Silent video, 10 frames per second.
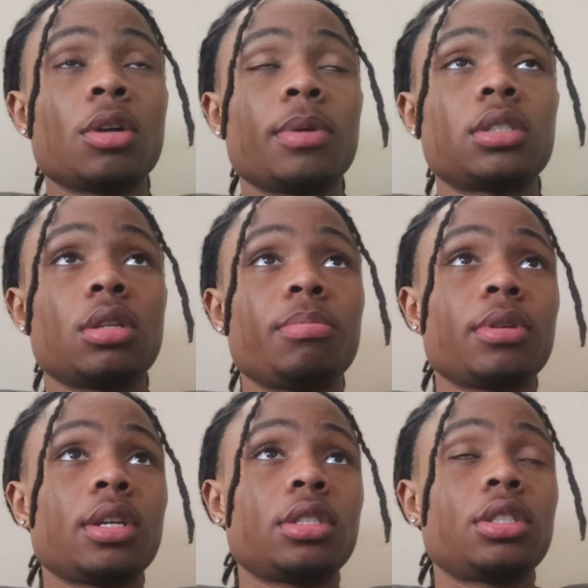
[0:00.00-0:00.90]
Go back to the
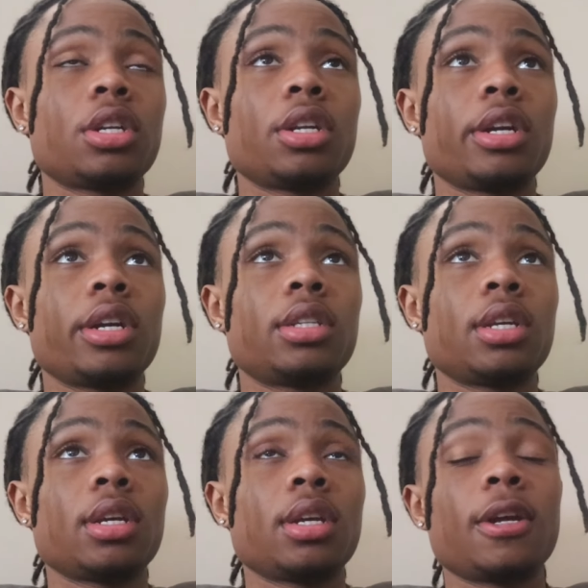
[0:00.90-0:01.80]
branch, turn
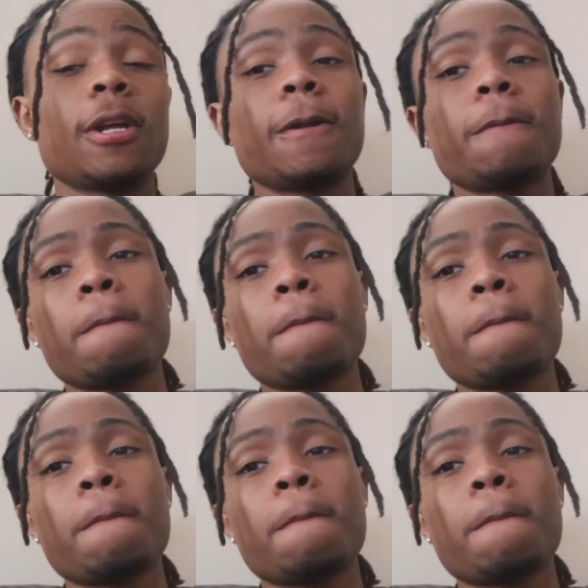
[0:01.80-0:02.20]
everything in.